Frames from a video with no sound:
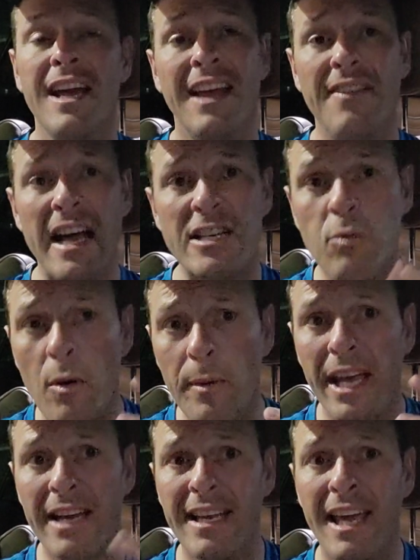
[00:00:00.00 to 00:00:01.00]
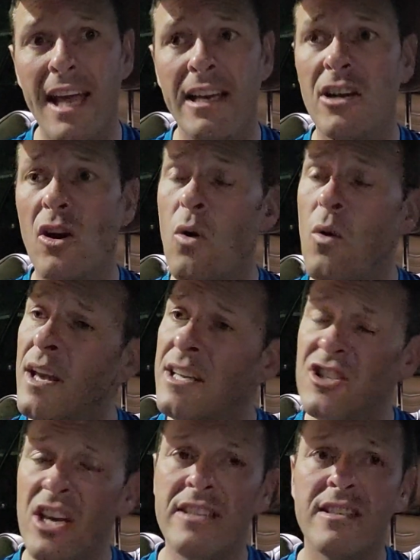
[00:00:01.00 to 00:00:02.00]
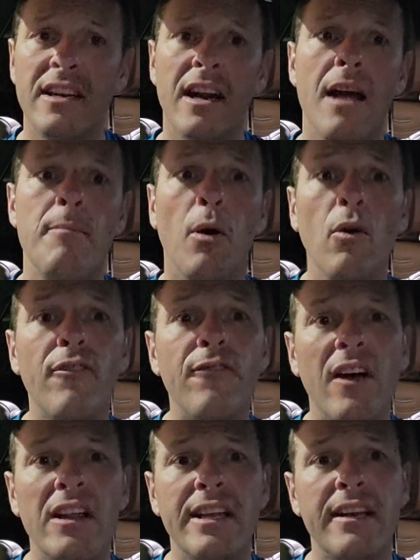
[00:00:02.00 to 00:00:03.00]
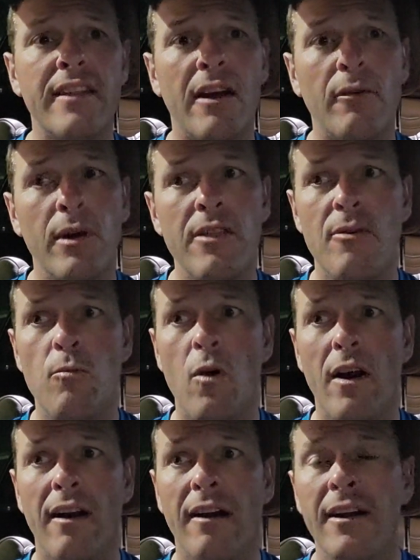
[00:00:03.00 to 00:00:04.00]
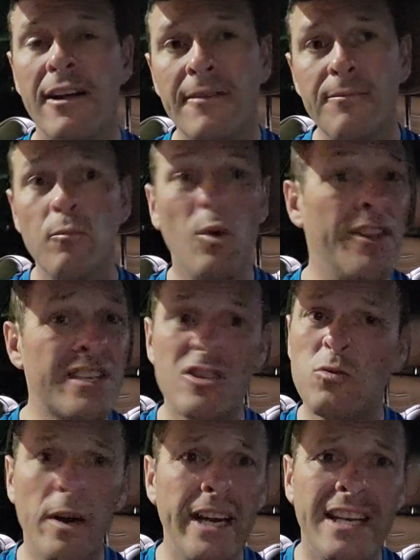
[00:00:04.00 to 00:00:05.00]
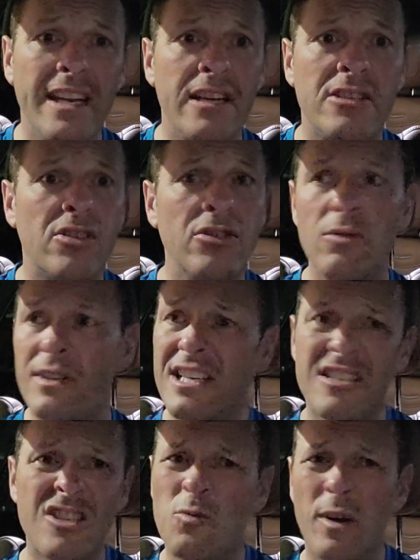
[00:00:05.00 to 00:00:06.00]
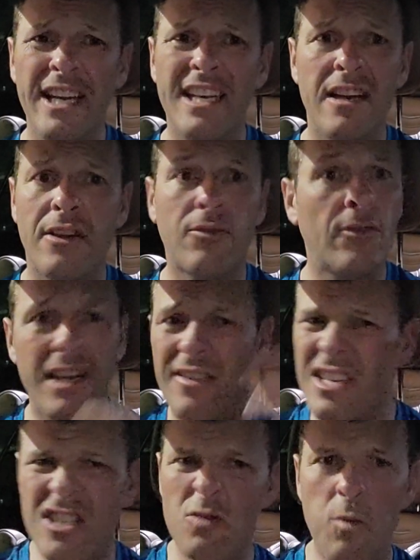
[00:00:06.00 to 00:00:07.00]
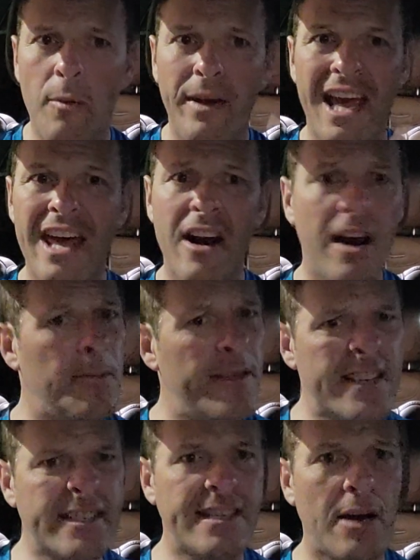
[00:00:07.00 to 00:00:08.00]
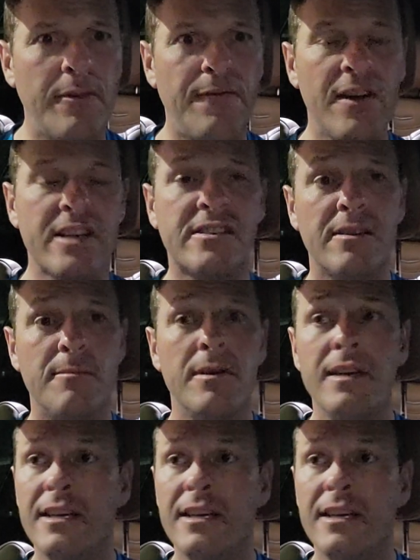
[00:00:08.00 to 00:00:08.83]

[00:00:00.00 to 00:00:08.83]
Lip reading: And that's what we had to get. You know, Jason and I both fell into that rhythm where, well, this is what he did at 2, and this is what he did at 3, and this is what we had on him, and this is how we fixed him.